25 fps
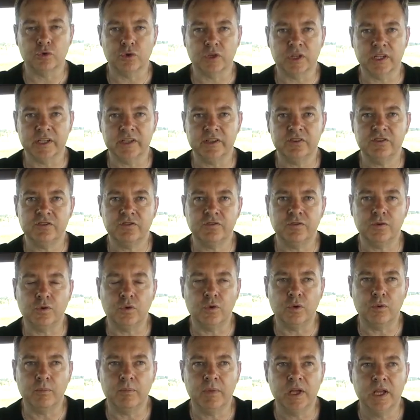release
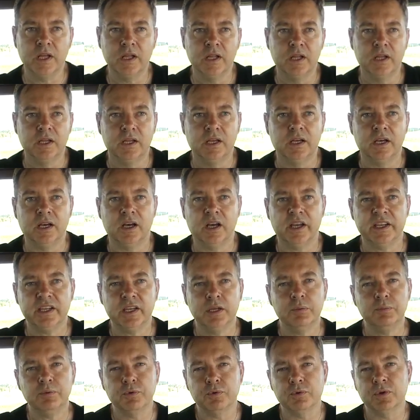form. I
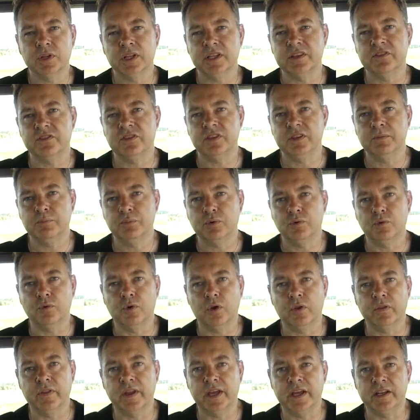keep it really simple
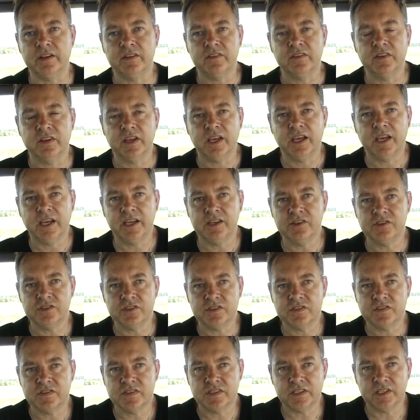on that
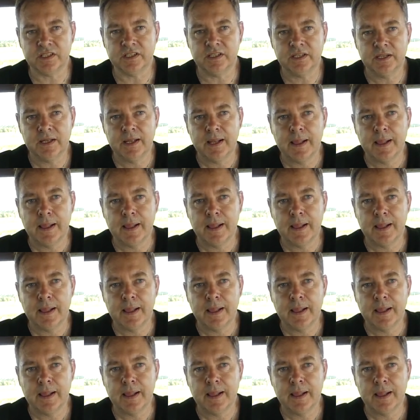agency.